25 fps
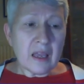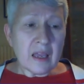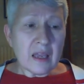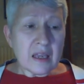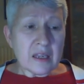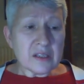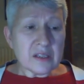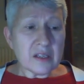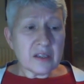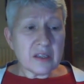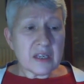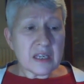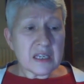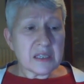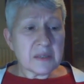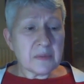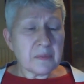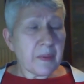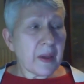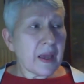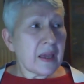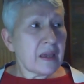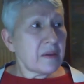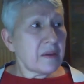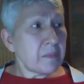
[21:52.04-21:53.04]
So this
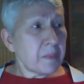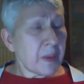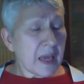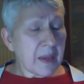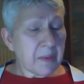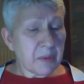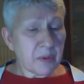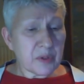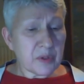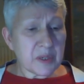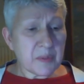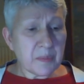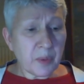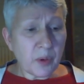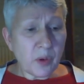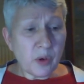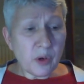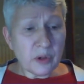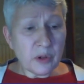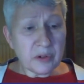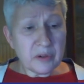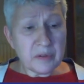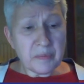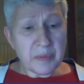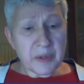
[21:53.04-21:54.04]
paper was
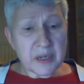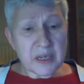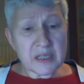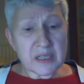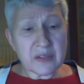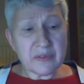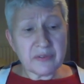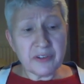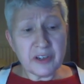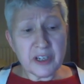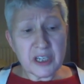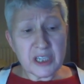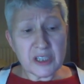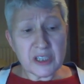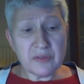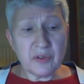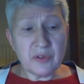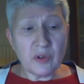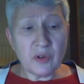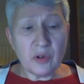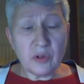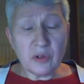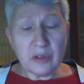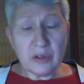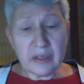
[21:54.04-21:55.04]
important because, first of
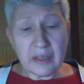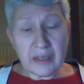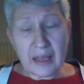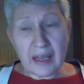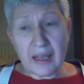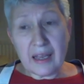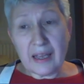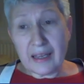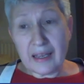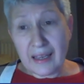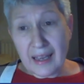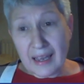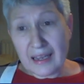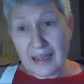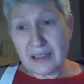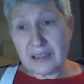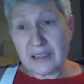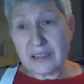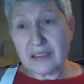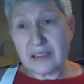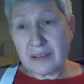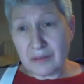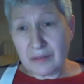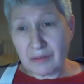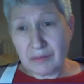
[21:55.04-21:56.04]
all,
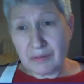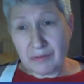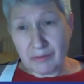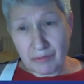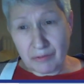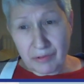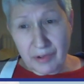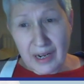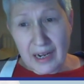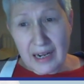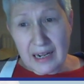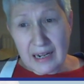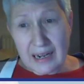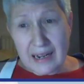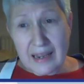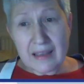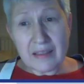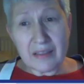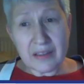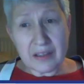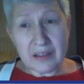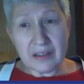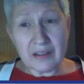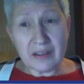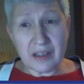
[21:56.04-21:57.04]
against really
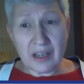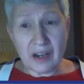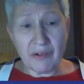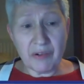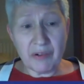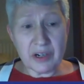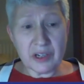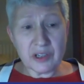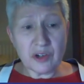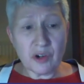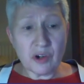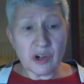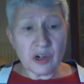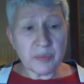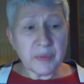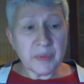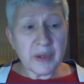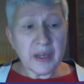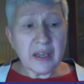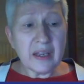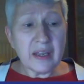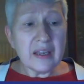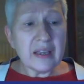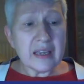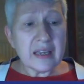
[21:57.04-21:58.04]
the current
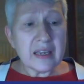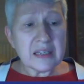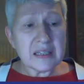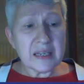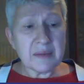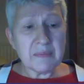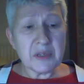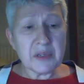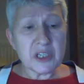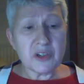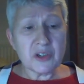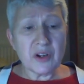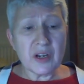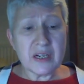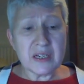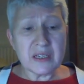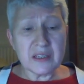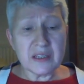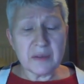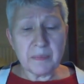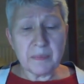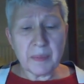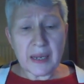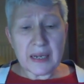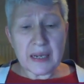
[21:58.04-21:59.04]
dogma, it demonstrated
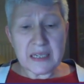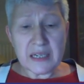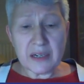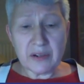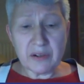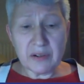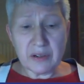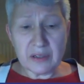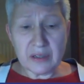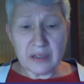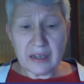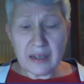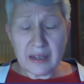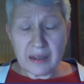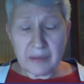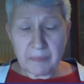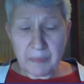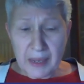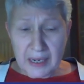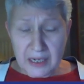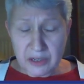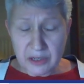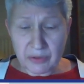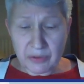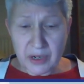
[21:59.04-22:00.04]
that
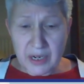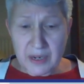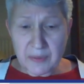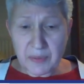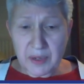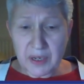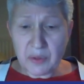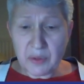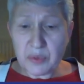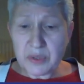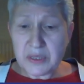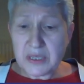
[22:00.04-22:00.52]
bacteremia was